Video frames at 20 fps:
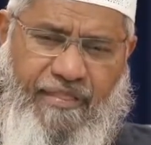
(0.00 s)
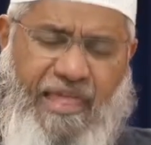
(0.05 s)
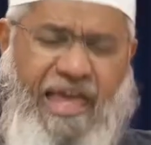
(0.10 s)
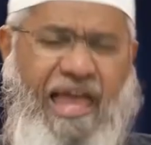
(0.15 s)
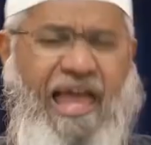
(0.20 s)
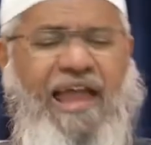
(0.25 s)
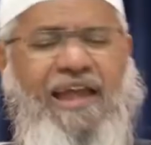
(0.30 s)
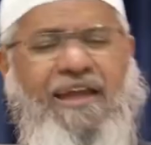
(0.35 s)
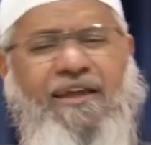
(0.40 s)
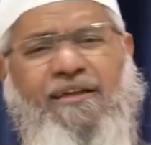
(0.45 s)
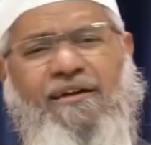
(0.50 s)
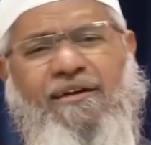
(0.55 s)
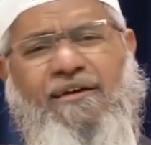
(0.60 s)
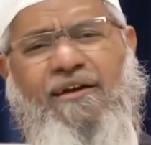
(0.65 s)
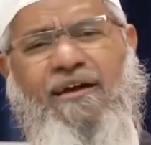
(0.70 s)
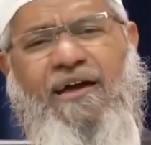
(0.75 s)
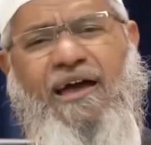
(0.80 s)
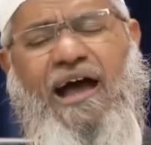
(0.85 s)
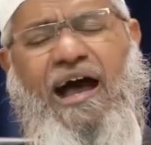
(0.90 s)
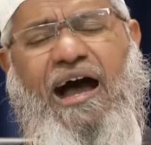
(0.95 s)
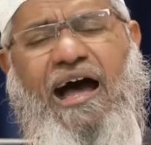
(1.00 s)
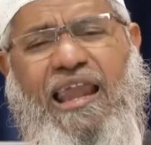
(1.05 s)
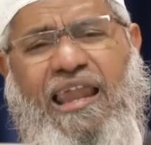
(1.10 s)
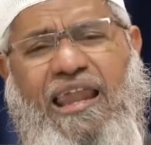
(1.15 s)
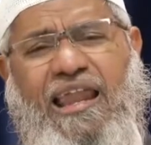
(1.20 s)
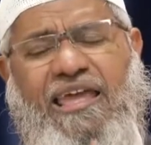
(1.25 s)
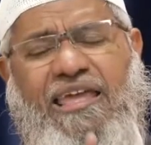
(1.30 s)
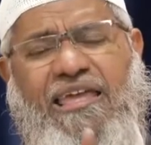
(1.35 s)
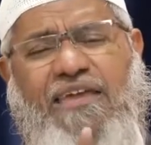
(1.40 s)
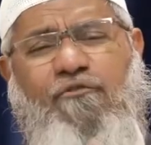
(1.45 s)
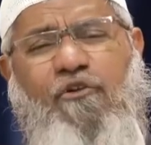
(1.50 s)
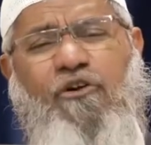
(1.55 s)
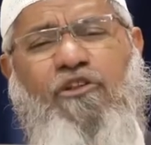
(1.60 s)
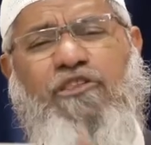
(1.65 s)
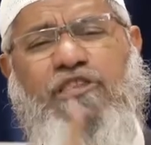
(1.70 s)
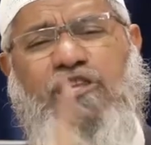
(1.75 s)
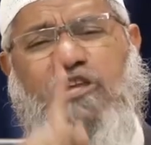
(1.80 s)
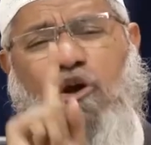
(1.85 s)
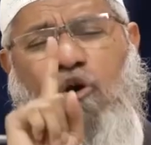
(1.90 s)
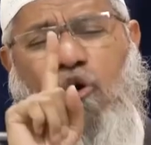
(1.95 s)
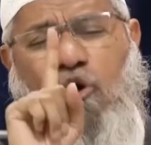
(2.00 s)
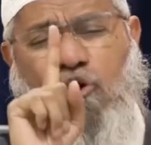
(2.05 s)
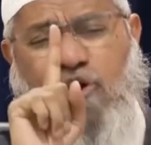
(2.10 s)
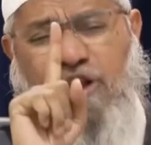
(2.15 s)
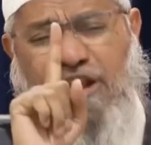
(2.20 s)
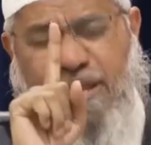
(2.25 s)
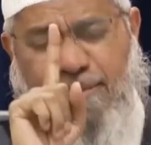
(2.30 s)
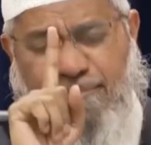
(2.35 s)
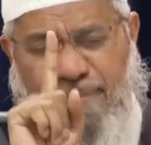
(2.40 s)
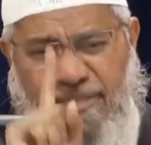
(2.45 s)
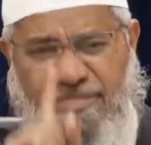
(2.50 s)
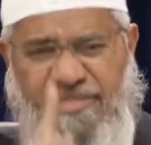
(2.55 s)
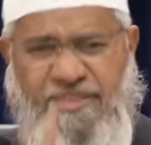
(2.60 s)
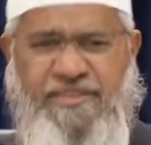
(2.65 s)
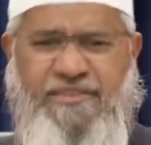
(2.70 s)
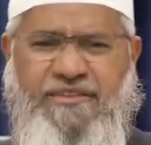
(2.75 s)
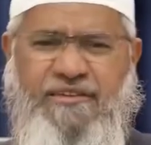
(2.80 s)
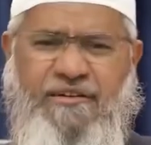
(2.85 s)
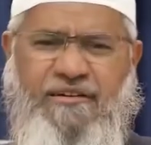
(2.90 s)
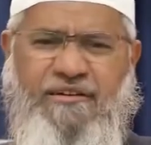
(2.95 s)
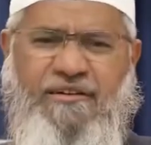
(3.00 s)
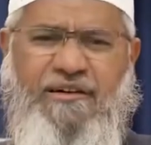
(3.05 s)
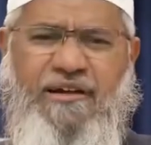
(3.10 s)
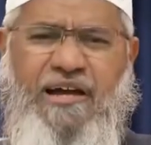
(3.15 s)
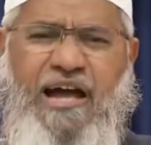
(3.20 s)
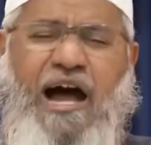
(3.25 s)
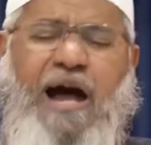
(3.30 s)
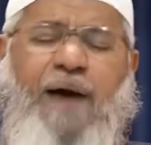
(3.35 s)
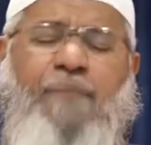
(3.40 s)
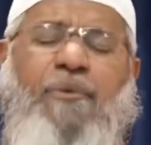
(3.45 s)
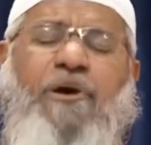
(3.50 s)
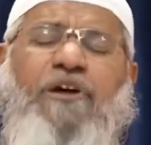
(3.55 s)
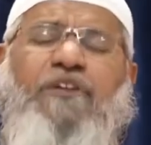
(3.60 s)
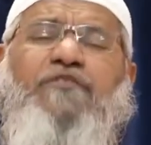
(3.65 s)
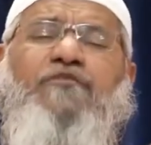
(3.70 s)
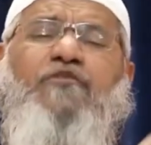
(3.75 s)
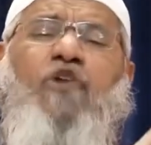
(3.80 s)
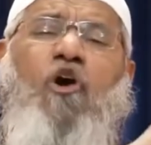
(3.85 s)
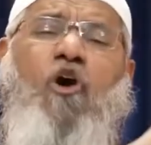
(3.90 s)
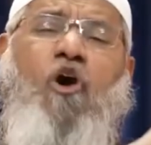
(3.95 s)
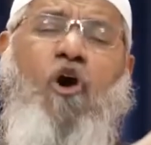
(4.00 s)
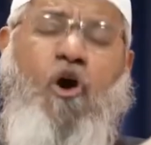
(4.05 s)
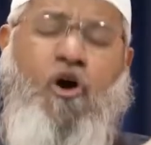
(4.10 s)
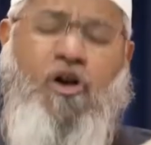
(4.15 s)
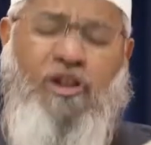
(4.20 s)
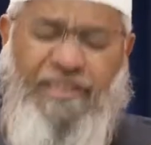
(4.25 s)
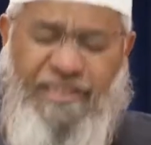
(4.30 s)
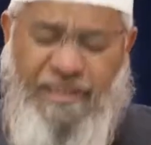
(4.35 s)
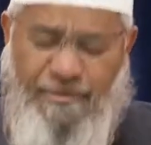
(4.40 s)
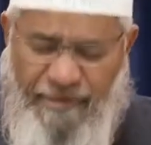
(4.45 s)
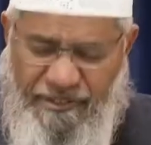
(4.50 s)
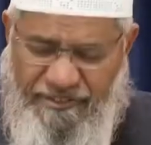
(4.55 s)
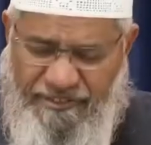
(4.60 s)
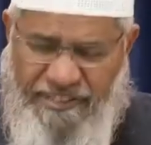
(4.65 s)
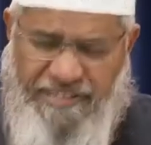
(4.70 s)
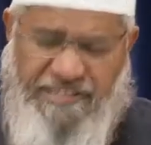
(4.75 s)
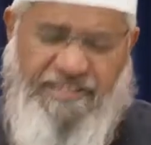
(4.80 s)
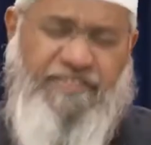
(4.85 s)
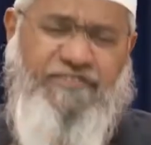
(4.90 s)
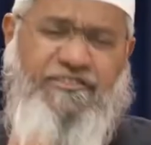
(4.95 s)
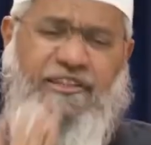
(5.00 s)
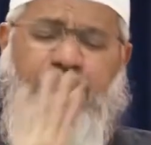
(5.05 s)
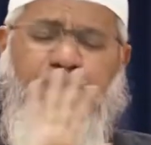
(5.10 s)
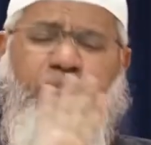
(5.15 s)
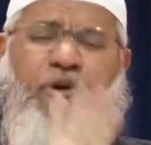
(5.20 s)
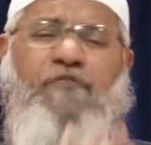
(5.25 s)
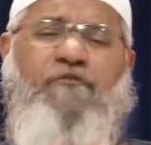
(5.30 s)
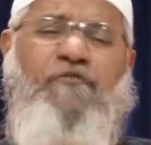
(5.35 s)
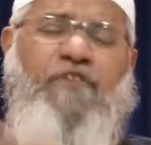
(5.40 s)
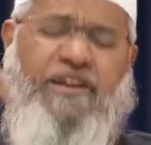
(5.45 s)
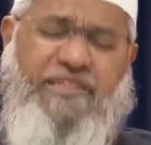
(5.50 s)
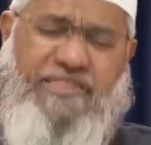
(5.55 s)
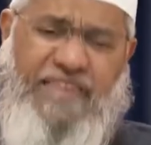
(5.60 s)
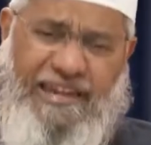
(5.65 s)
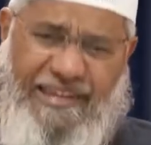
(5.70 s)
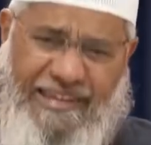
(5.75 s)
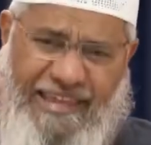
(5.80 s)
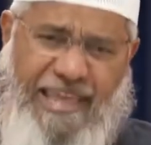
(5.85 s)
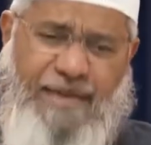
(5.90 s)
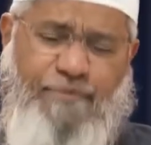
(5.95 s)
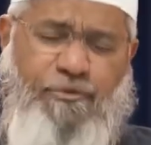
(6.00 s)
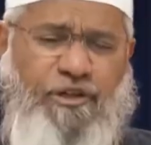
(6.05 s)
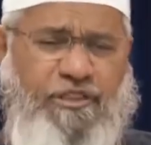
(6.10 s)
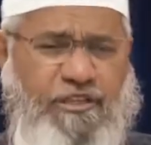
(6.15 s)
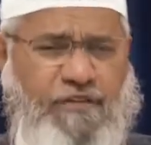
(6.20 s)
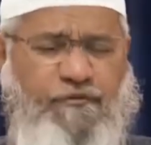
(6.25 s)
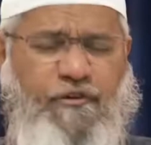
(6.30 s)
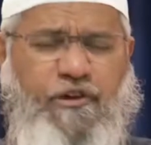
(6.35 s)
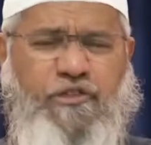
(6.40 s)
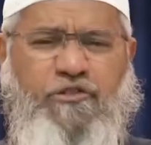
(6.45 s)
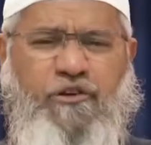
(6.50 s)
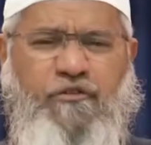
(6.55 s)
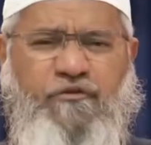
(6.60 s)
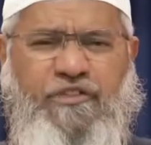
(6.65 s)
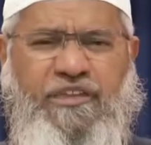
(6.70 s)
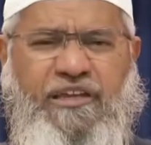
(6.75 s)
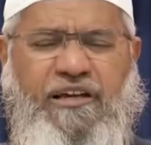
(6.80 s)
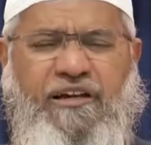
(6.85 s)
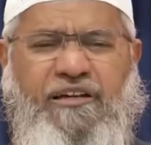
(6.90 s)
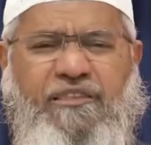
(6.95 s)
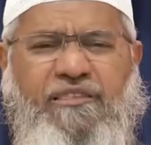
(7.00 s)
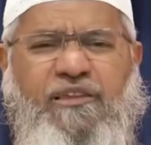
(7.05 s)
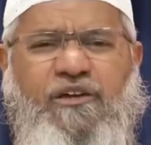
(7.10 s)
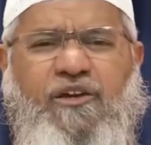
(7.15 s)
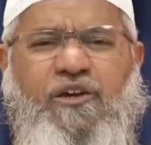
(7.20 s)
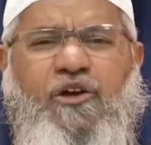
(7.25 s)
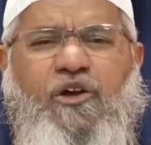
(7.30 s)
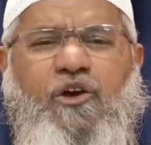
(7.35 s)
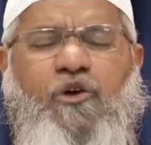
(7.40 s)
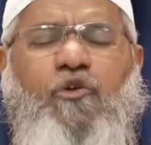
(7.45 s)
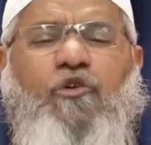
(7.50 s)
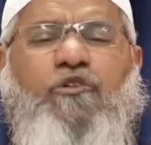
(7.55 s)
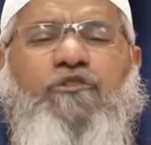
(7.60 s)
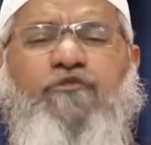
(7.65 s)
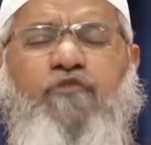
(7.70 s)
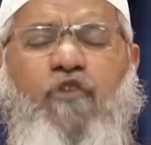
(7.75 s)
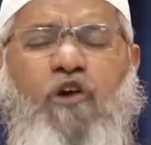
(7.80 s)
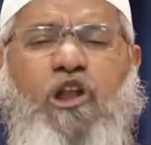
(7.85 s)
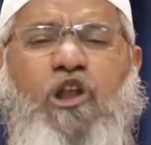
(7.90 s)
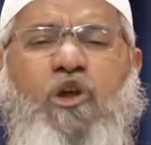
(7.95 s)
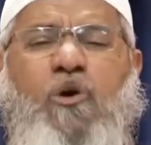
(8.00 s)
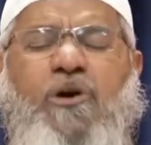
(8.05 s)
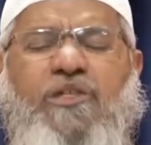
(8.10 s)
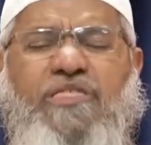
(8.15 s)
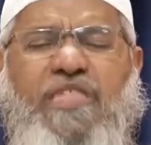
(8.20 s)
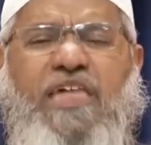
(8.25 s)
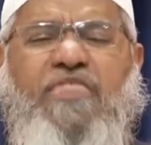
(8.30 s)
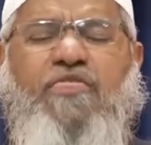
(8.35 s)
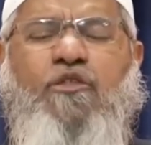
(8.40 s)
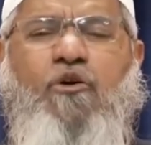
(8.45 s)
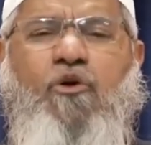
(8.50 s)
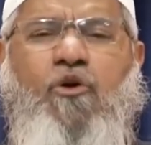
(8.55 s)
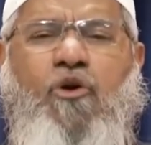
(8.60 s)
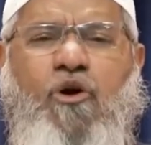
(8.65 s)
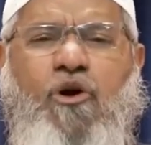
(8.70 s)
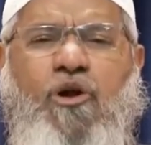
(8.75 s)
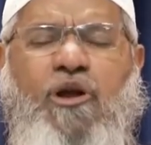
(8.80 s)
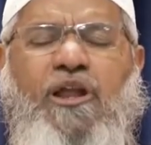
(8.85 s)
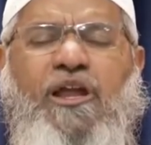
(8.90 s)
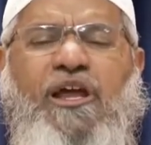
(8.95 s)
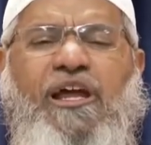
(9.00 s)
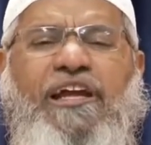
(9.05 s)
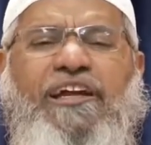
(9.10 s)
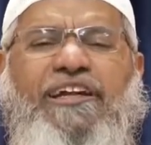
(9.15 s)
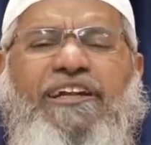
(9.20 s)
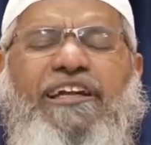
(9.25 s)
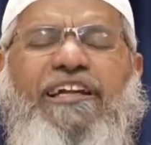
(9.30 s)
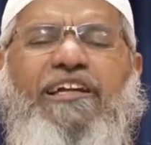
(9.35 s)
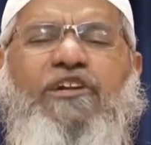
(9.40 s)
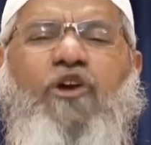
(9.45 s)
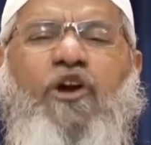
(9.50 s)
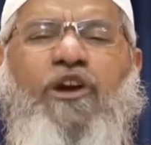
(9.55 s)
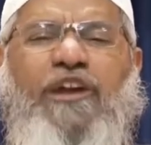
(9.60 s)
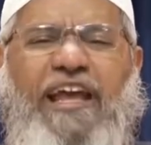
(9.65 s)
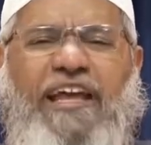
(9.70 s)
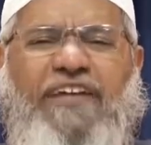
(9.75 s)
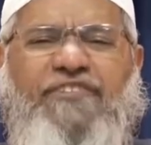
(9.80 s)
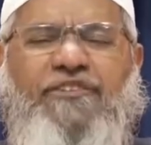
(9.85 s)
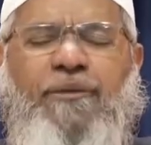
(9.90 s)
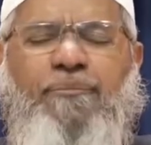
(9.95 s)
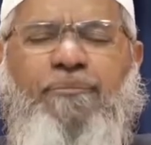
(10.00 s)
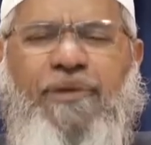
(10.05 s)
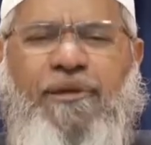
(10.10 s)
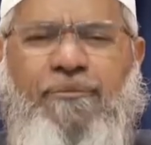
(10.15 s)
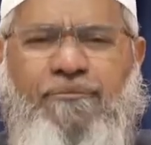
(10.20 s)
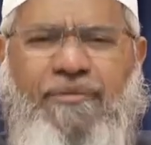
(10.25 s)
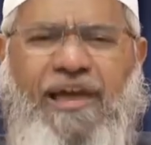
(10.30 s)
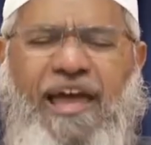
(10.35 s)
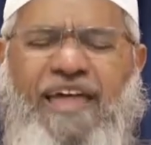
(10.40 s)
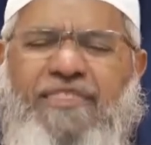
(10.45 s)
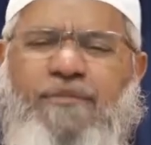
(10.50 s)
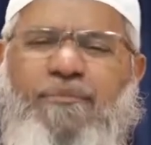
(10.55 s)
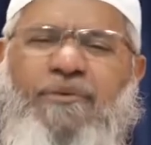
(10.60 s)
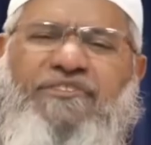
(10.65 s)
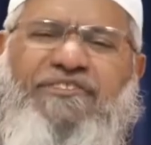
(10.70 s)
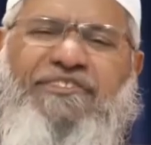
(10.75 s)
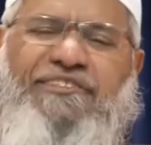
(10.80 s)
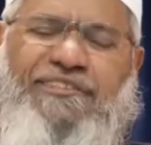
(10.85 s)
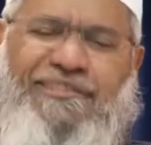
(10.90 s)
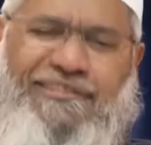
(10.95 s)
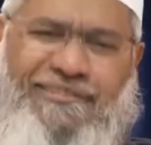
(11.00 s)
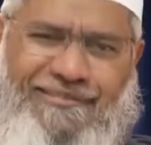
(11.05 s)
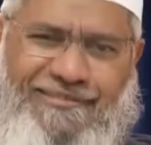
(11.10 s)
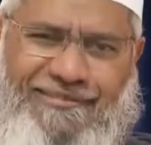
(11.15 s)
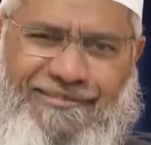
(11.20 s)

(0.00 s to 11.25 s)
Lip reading: And Allah, he was the only messenger amongst all the messengers and prophets that came on the face of the earth, whose followers as a whole did not accept him as a messenger.